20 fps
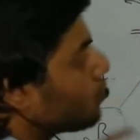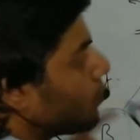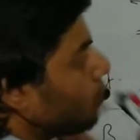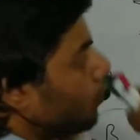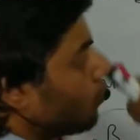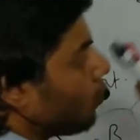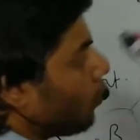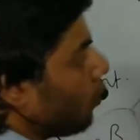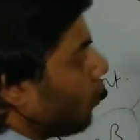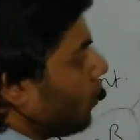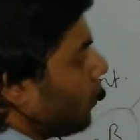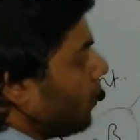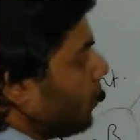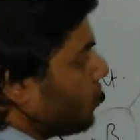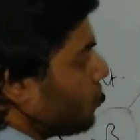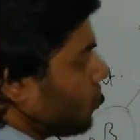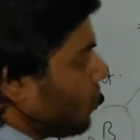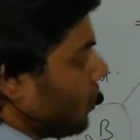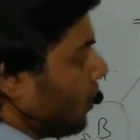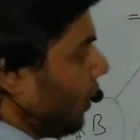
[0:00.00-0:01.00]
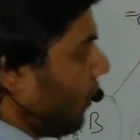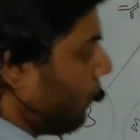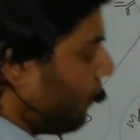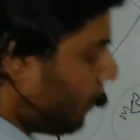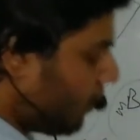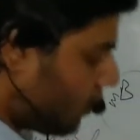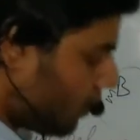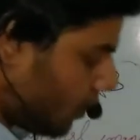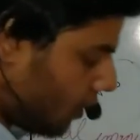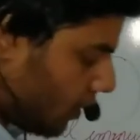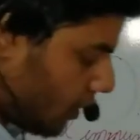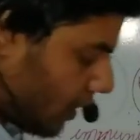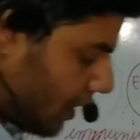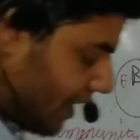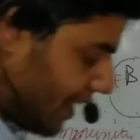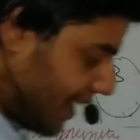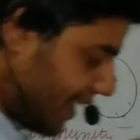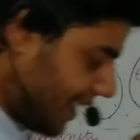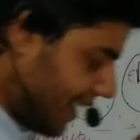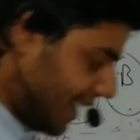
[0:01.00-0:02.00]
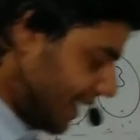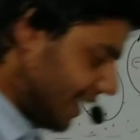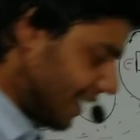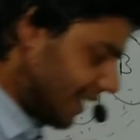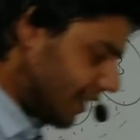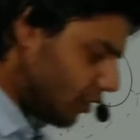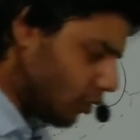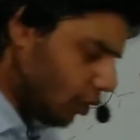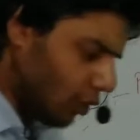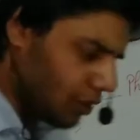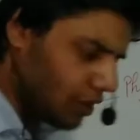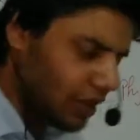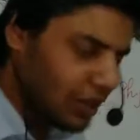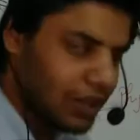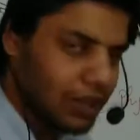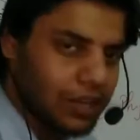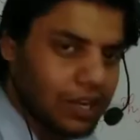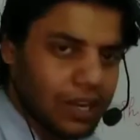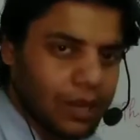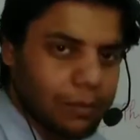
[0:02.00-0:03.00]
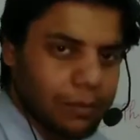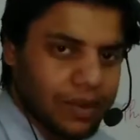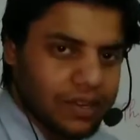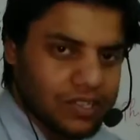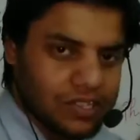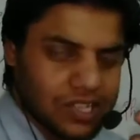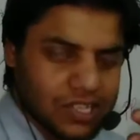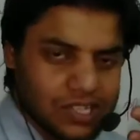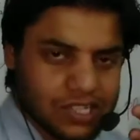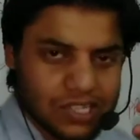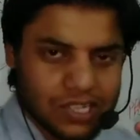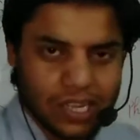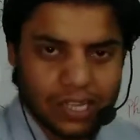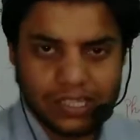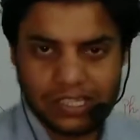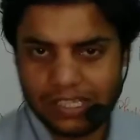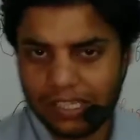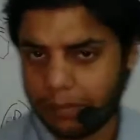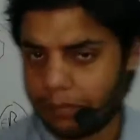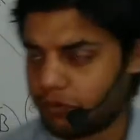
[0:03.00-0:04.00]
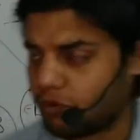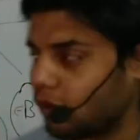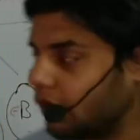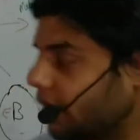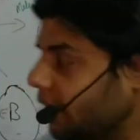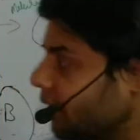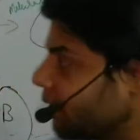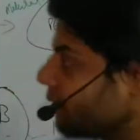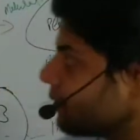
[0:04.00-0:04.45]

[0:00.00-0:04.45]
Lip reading: about each and everything, not in detail but just conceptually.